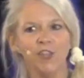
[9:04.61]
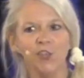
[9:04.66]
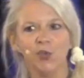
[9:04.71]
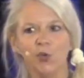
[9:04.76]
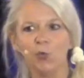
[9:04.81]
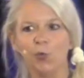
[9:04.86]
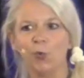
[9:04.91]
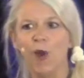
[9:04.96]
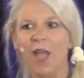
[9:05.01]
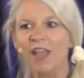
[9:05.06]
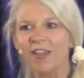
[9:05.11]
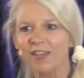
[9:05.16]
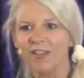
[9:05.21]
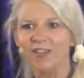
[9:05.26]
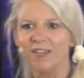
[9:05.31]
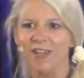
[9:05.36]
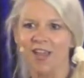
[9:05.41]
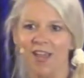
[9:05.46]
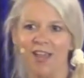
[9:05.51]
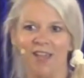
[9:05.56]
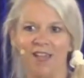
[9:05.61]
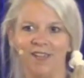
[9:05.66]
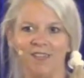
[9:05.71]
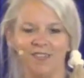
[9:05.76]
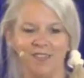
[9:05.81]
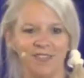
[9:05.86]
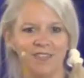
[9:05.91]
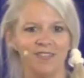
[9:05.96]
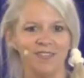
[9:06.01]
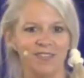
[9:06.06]
you
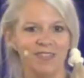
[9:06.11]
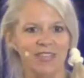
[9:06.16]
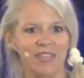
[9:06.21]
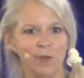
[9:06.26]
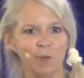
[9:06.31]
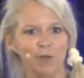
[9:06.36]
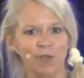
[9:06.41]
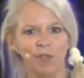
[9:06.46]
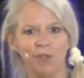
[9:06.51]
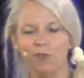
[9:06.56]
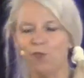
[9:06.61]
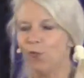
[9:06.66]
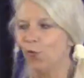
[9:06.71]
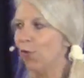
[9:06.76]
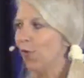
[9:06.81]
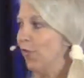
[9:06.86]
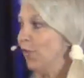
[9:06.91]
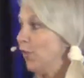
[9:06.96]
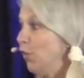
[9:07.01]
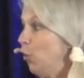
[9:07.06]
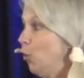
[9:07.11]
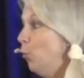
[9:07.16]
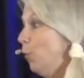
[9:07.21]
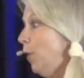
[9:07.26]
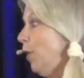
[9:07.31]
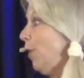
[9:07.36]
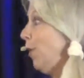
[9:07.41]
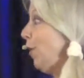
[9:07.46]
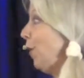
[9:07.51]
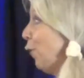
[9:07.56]
recognize and see me for the
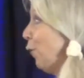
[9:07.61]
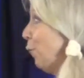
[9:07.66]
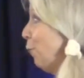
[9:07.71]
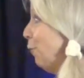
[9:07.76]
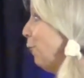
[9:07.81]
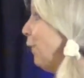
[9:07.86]
human